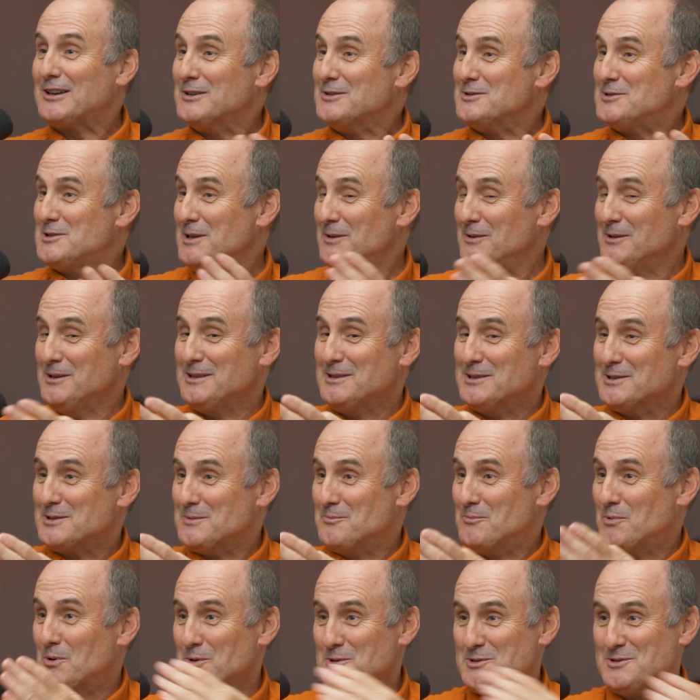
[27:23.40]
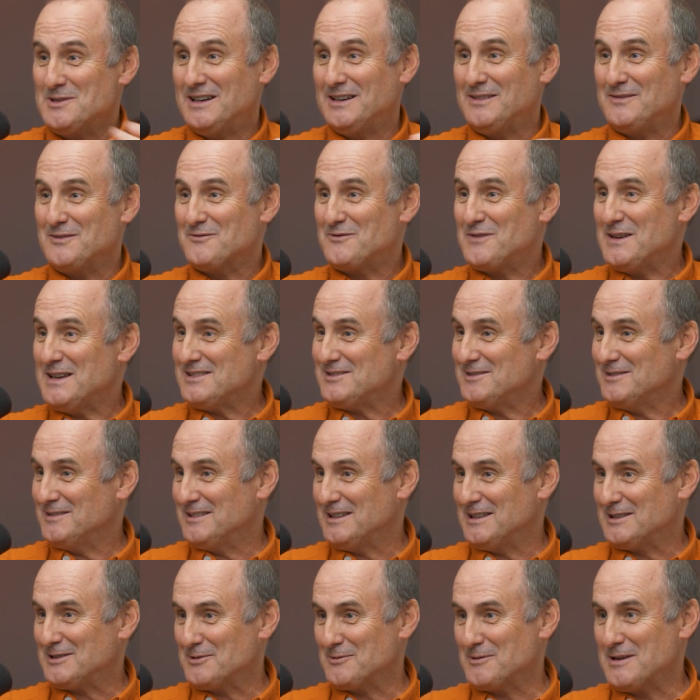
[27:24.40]
Not considering that the board's not even facing
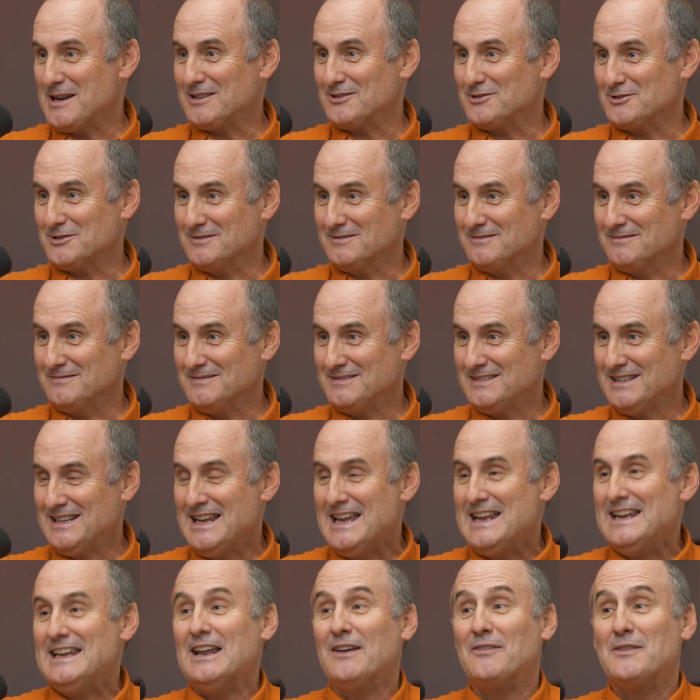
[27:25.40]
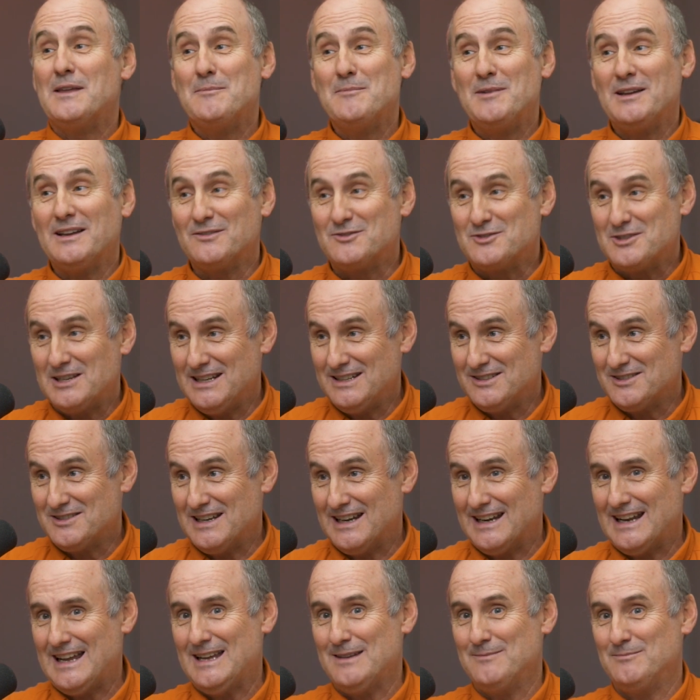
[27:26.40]
in that direction. Now, they may have changed
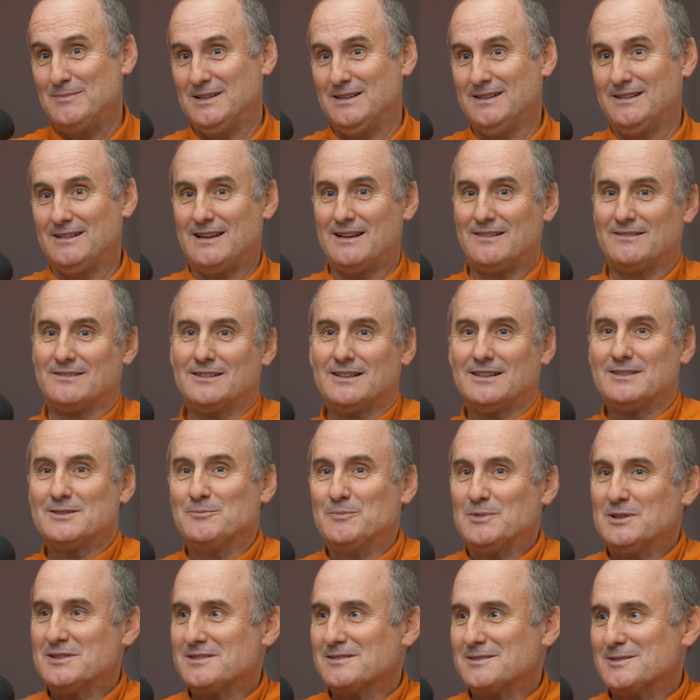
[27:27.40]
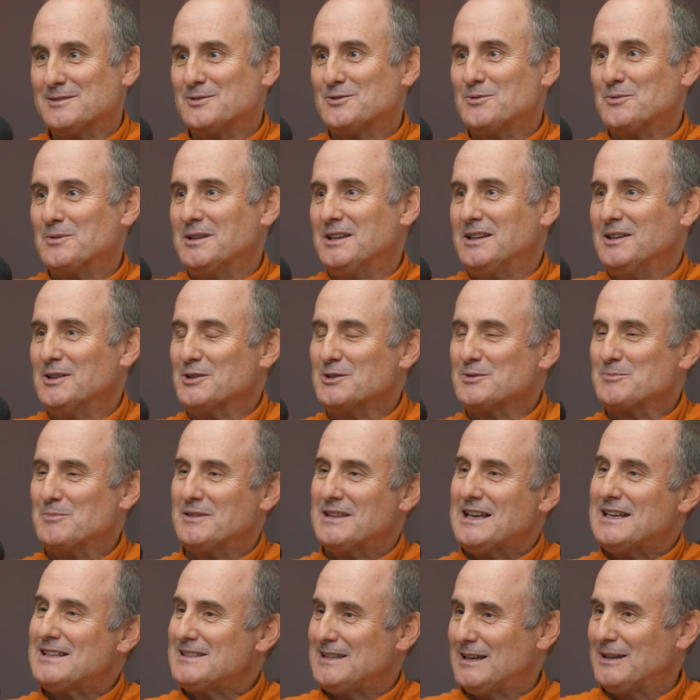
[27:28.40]
that. I hadn't been in the advertising business in 20 years,
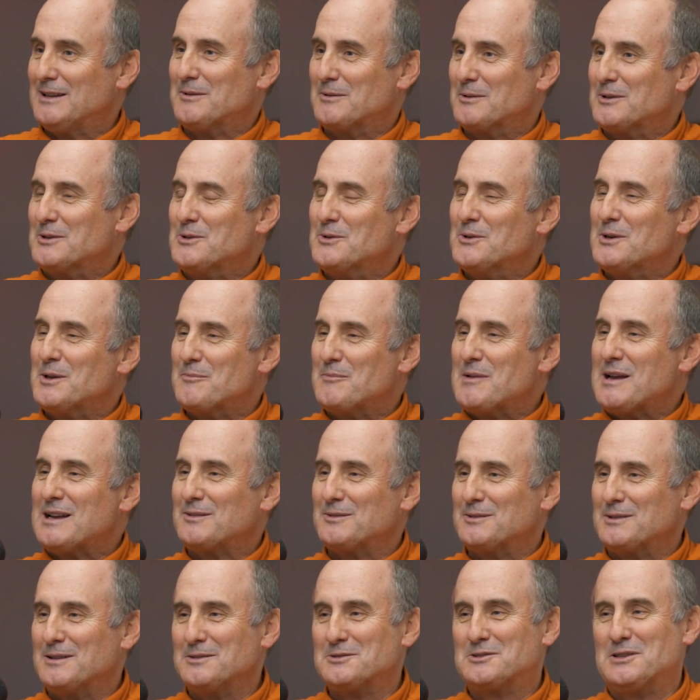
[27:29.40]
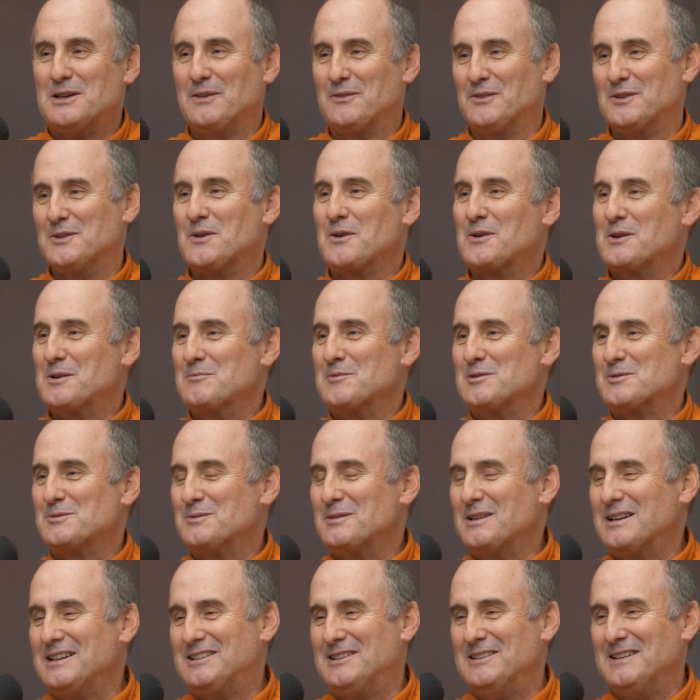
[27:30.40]
but that's how they were doing it back when I was having arguments
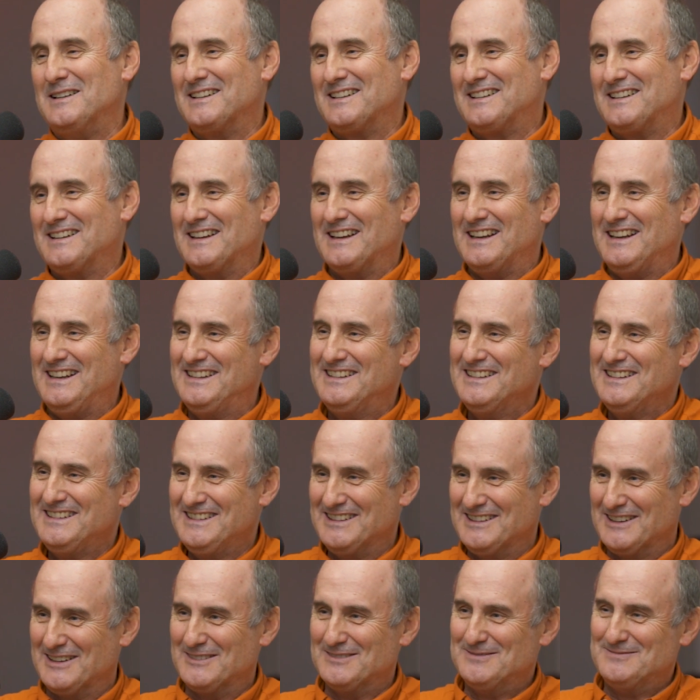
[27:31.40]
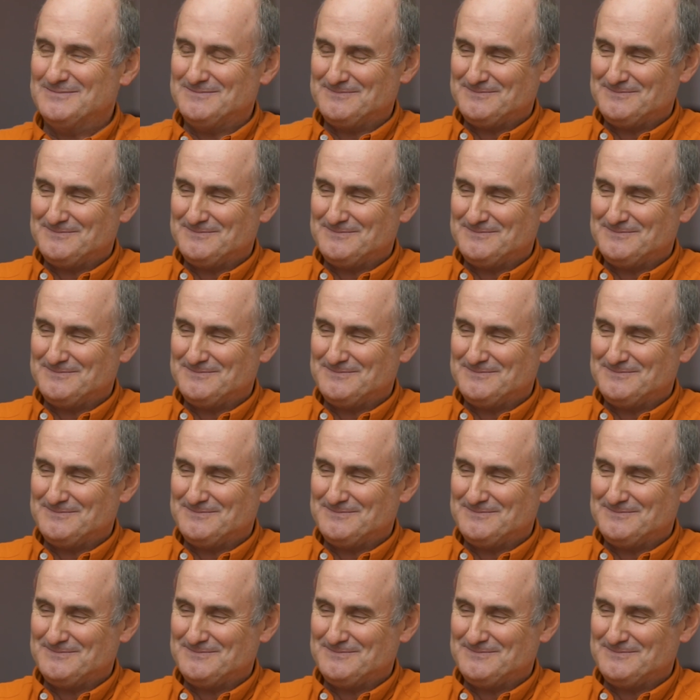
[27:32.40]
with AT&T. Yeah.